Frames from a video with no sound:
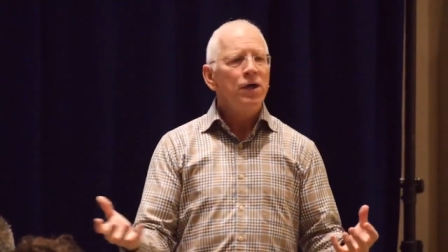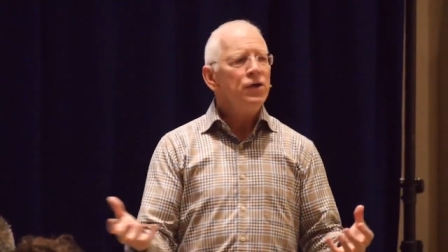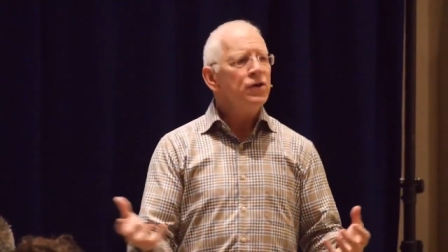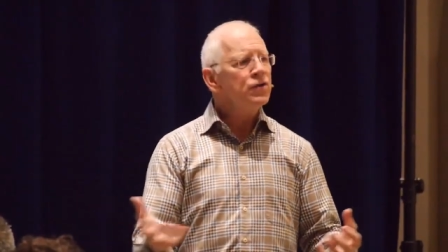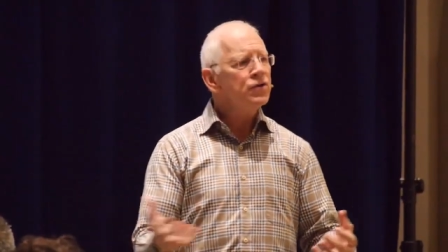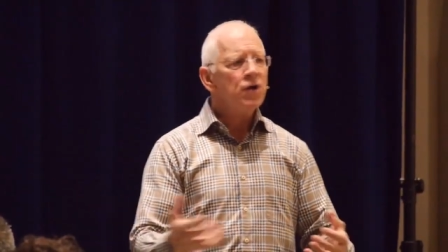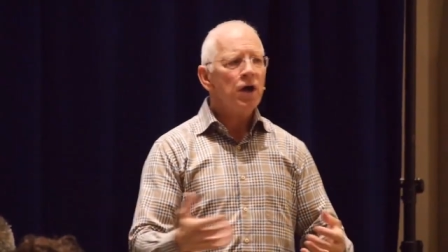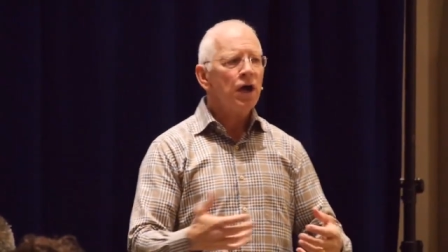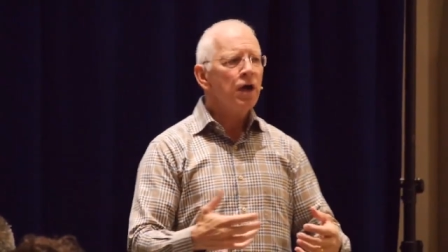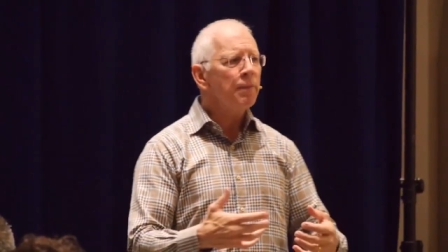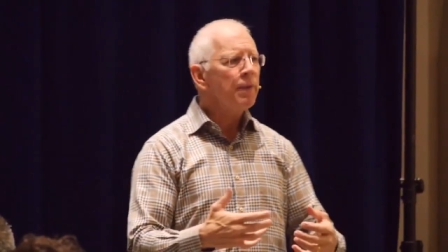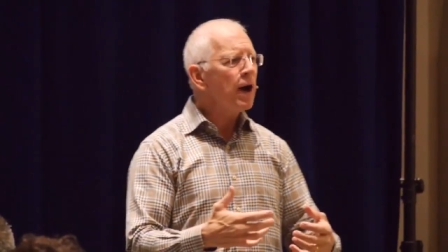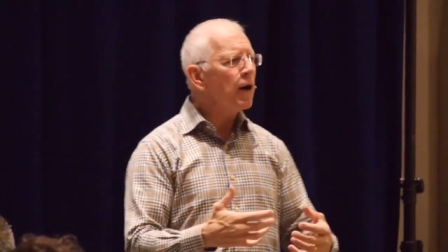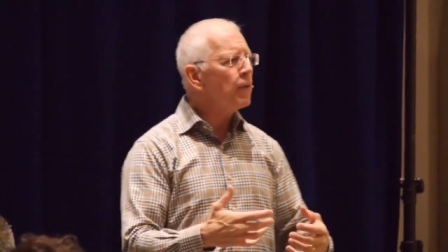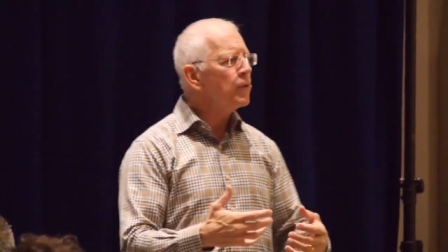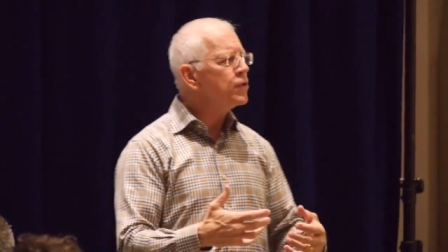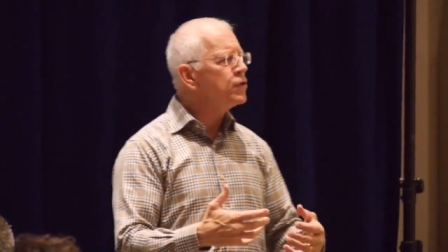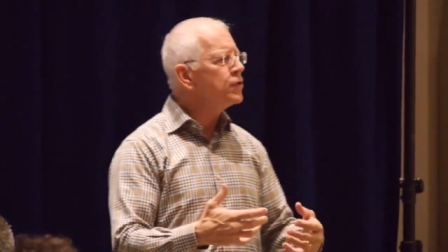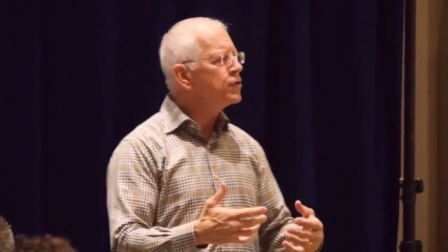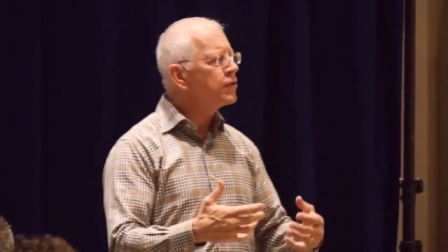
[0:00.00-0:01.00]
You talk
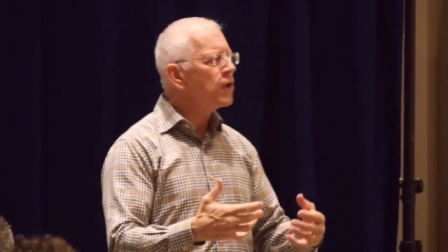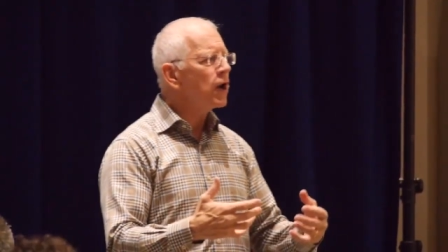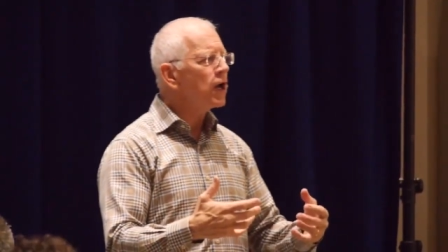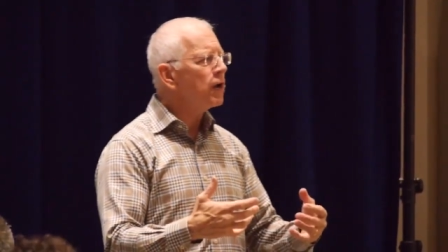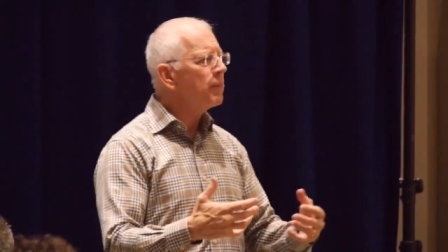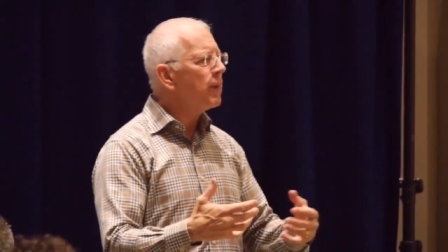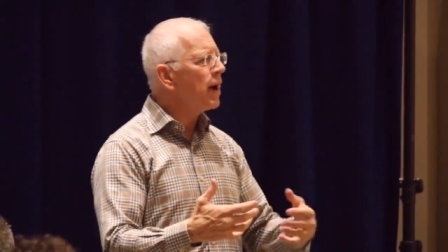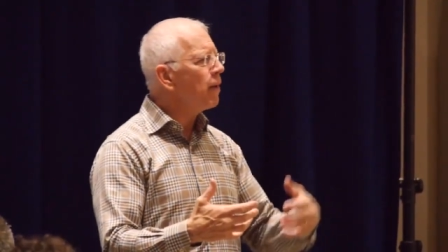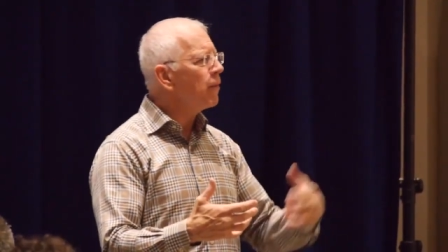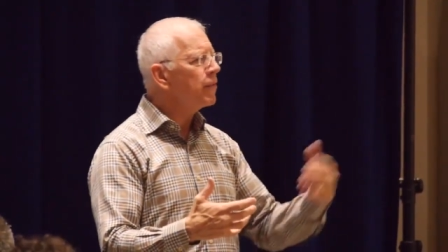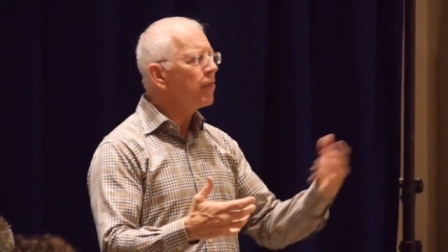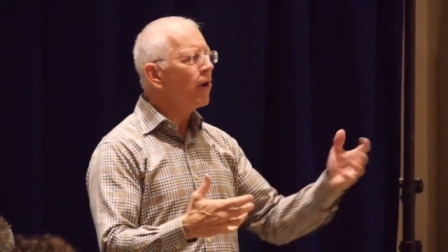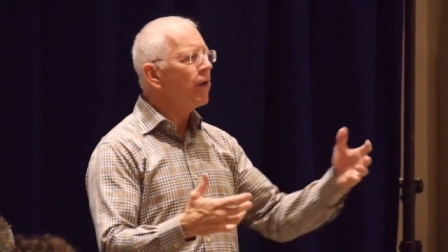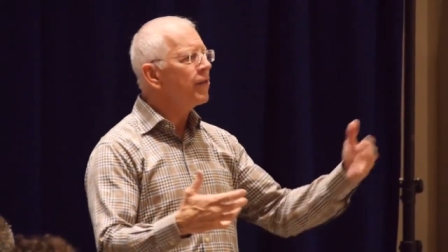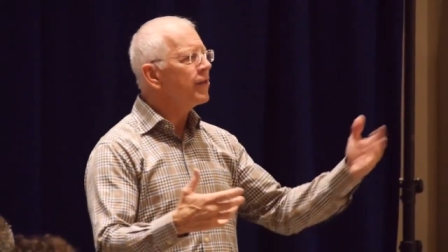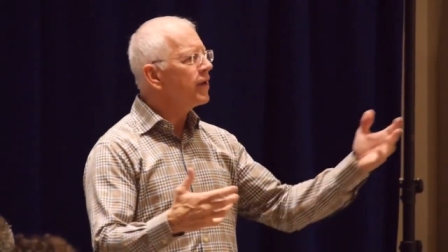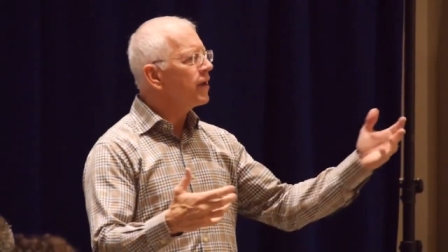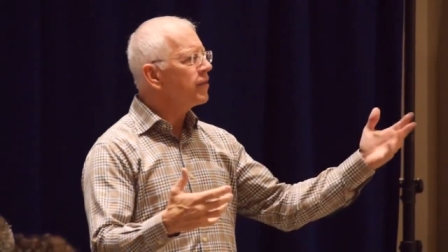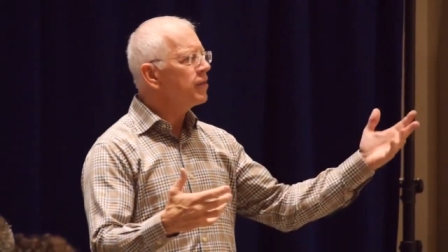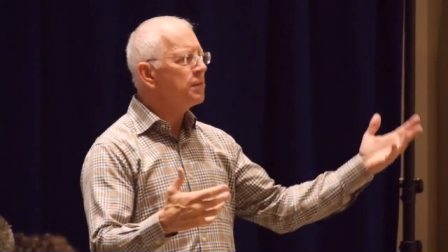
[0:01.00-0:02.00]
about what you talk about with
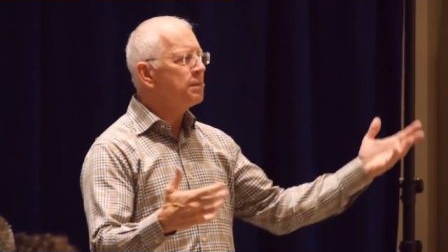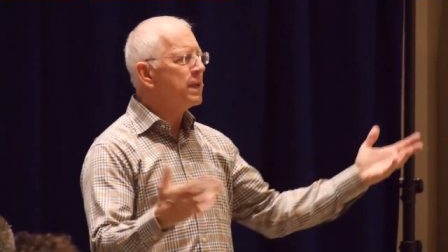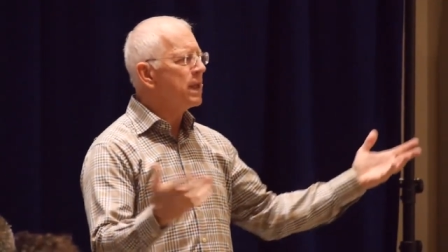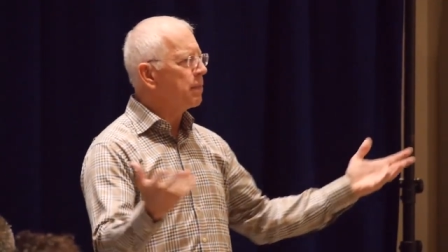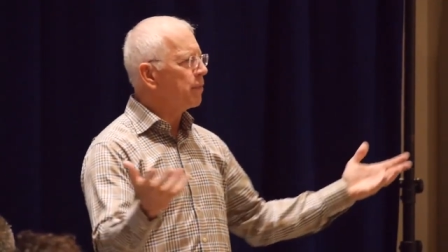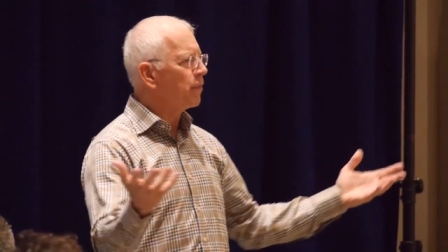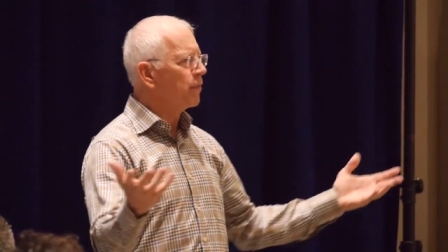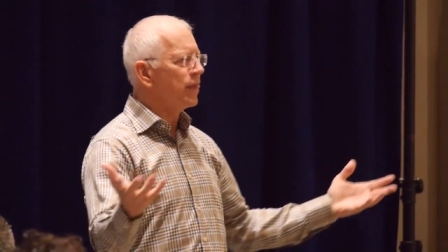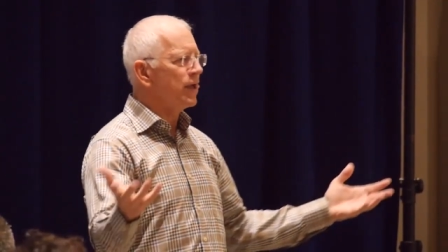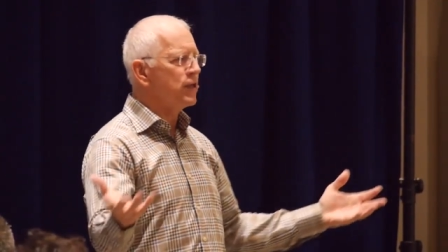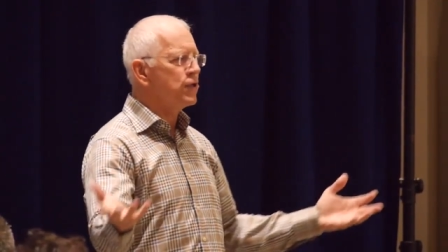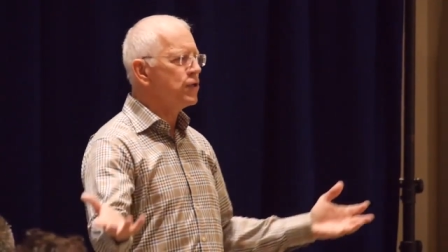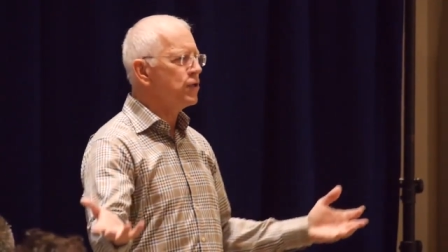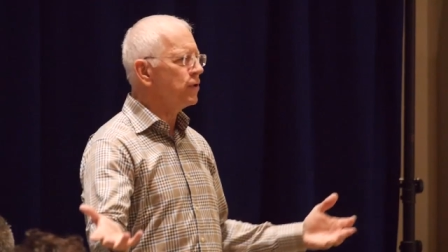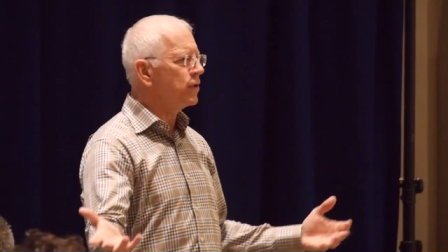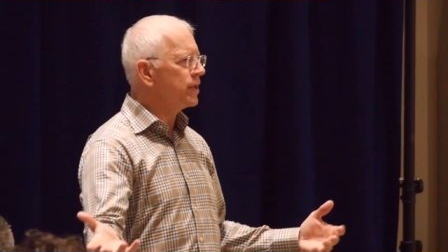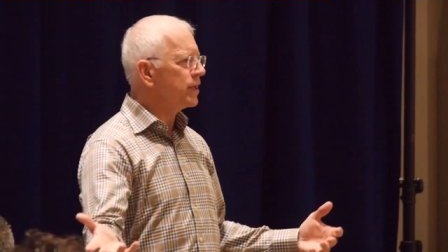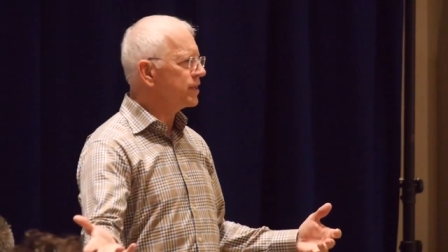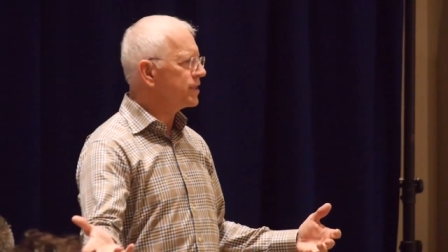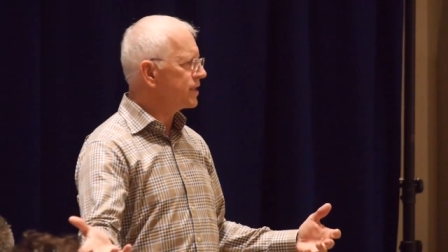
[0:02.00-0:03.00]
all the other people that
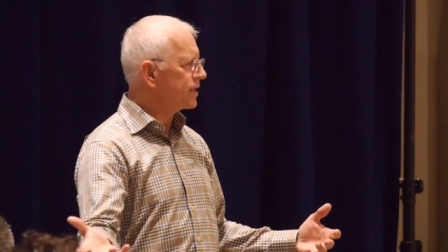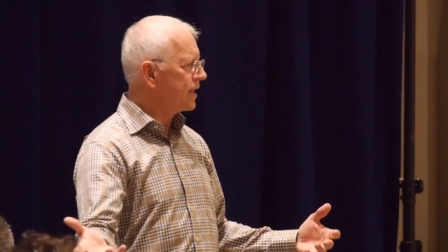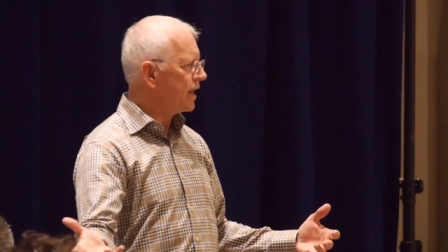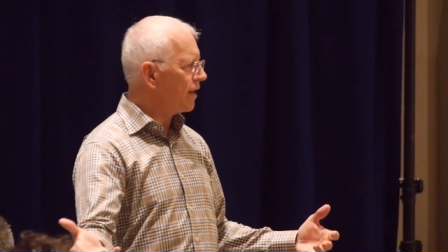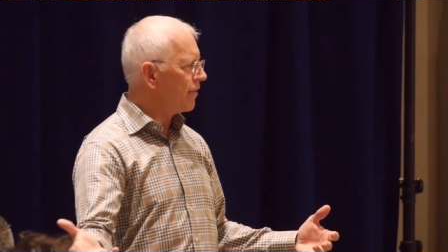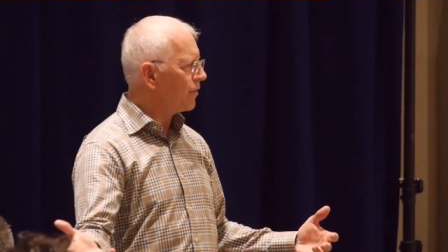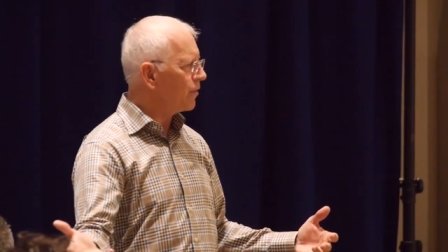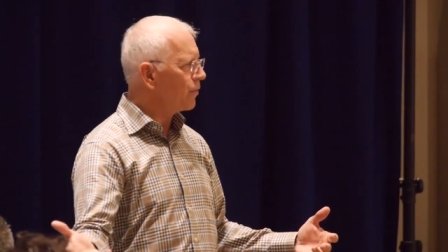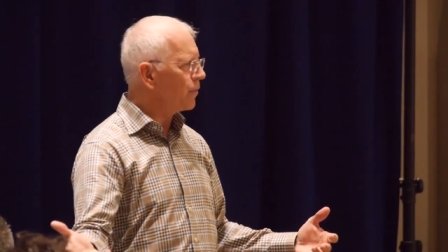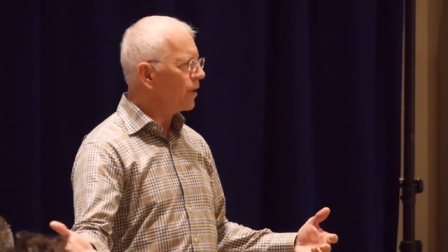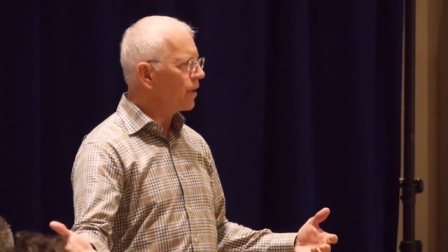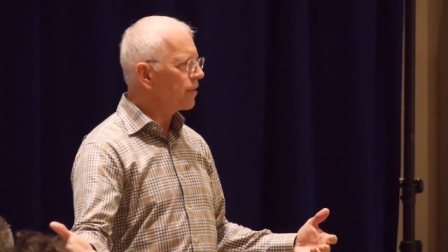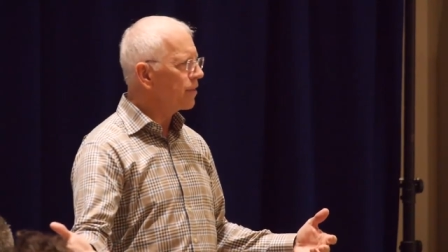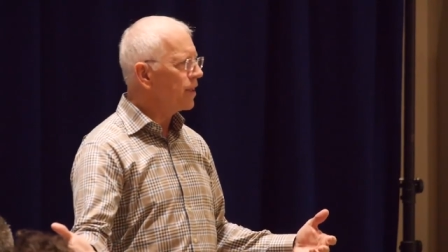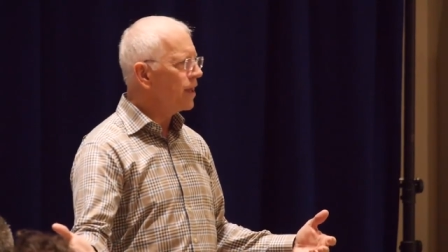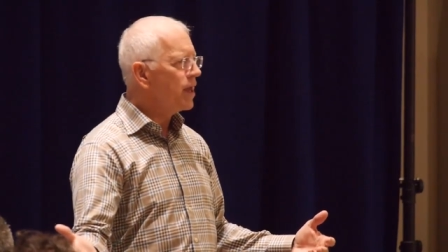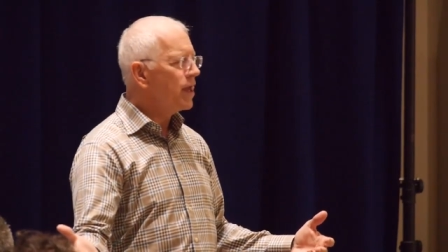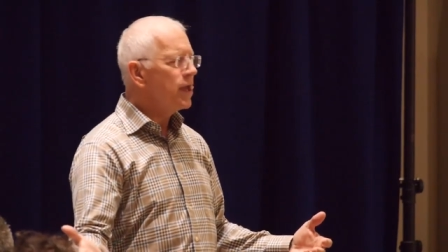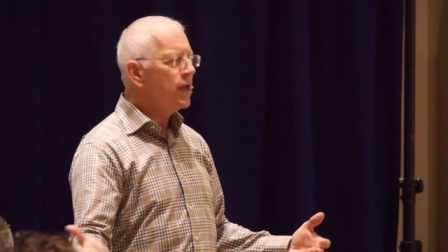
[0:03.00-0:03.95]
you get together with.